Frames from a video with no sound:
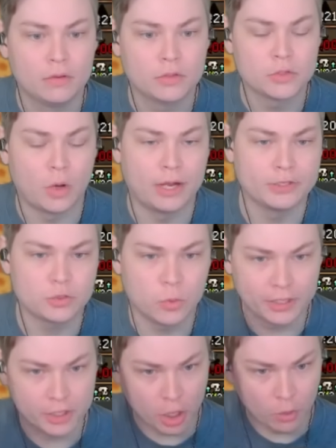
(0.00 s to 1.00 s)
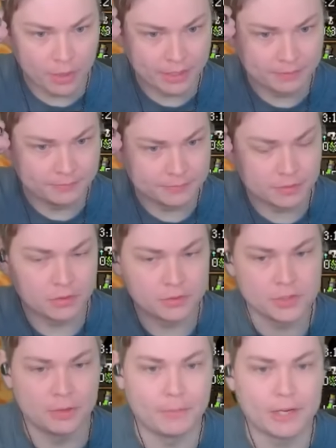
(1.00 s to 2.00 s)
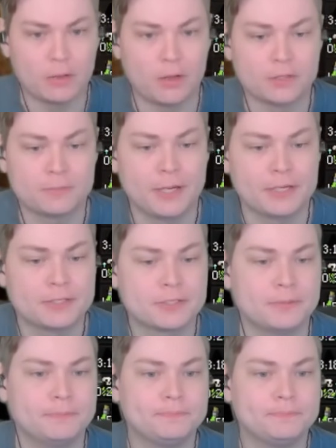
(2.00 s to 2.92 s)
So I just want to go in, dump my claw specs,